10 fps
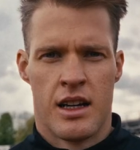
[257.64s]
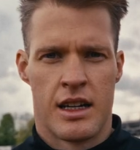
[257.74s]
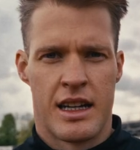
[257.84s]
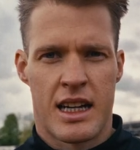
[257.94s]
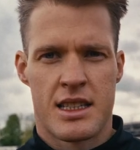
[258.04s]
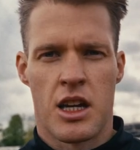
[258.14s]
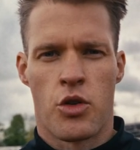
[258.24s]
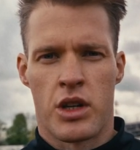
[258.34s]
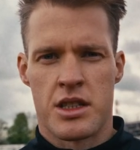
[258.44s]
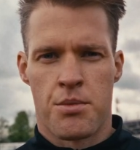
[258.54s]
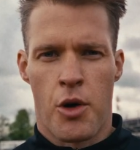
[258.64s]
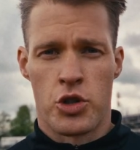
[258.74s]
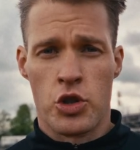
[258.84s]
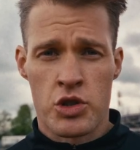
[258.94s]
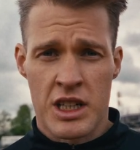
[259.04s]
Next secret is
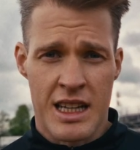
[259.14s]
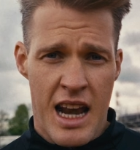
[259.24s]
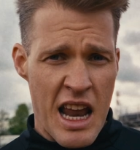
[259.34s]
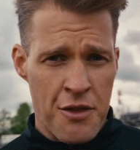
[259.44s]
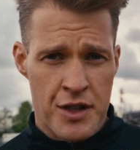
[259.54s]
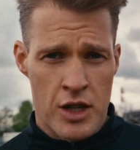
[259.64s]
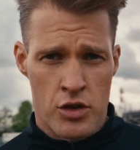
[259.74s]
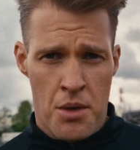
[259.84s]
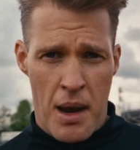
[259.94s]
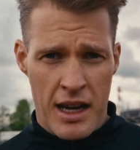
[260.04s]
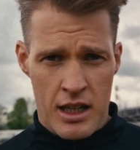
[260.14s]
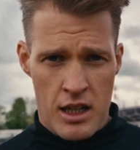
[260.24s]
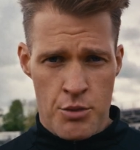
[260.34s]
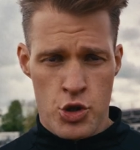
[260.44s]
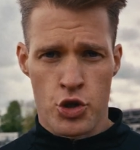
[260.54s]
about using the left hand on the backhand.
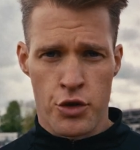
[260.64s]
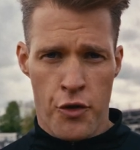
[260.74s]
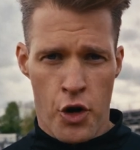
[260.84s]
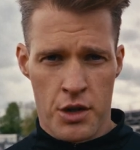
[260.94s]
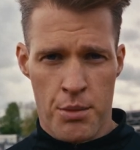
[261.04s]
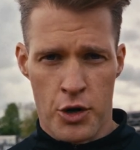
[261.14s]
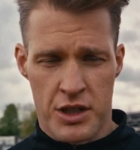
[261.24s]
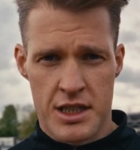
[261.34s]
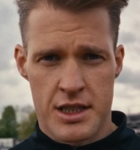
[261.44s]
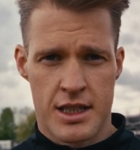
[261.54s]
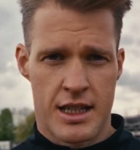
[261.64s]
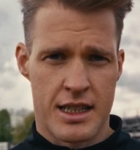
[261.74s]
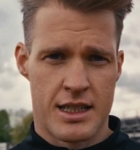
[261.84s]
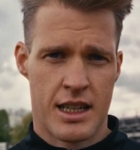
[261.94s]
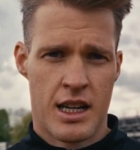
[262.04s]
I'm sure you've heard about this,
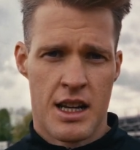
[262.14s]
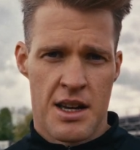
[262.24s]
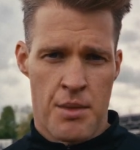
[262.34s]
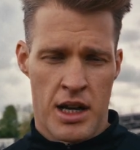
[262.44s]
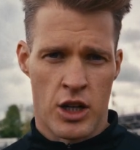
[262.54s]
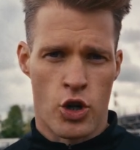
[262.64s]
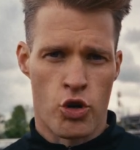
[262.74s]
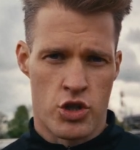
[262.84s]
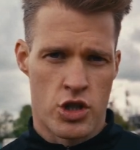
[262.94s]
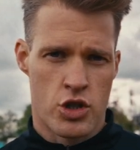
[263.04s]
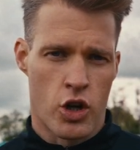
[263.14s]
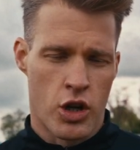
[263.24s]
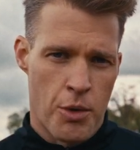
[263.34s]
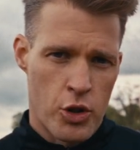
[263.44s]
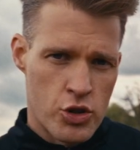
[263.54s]
that many coaches talk
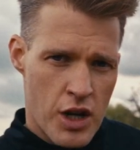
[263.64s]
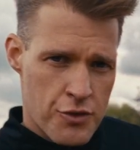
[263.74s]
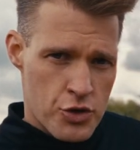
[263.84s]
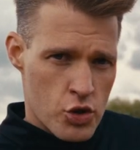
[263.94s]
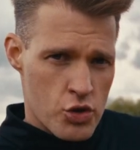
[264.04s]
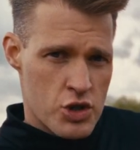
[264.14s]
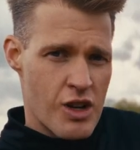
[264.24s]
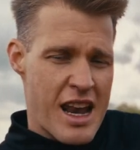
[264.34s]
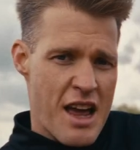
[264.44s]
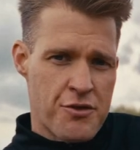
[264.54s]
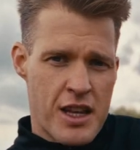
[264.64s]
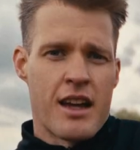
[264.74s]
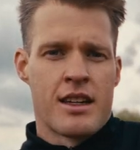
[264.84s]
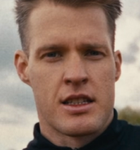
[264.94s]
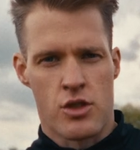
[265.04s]
about you have to use your left
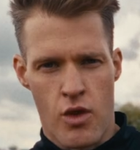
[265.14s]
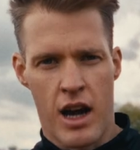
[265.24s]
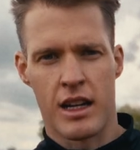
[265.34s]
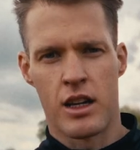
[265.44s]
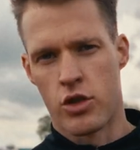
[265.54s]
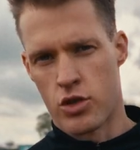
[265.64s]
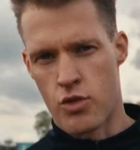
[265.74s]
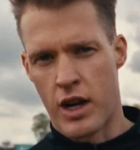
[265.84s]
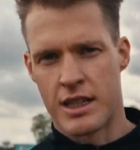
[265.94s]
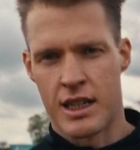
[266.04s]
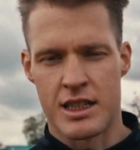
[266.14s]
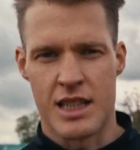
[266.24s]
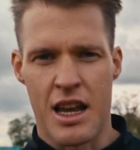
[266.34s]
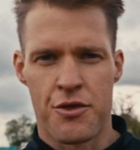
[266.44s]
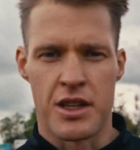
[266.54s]
hand as a righty or your right hand as a
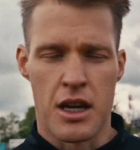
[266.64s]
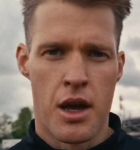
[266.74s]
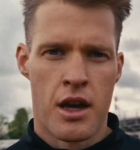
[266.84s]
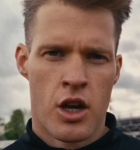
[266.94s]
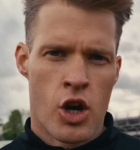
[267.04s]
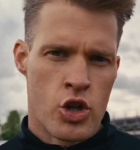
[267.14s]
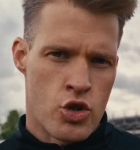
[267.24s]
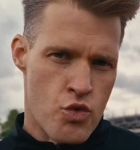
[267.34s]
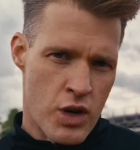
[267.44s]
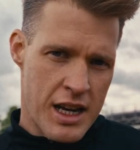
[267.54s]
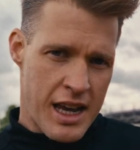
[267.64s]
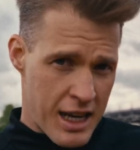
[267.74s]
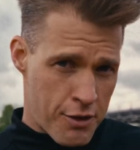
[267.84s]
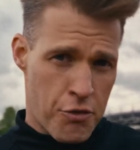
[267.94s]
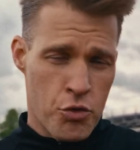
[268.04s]
lefty to really
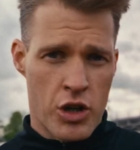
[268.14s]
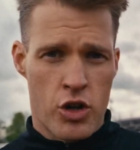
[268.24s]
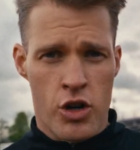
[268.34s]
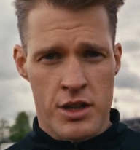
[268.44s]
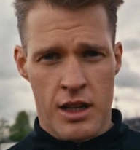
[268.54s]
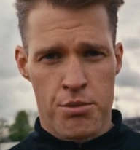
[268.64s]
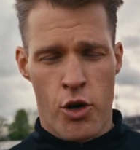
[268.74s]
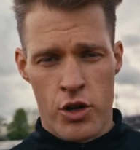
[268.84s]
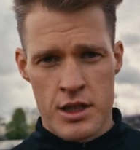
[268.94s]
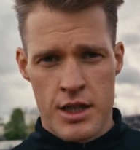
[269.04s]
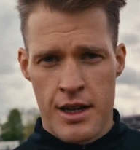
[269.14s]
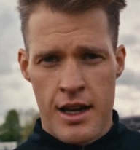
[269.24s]
hit through the contact point.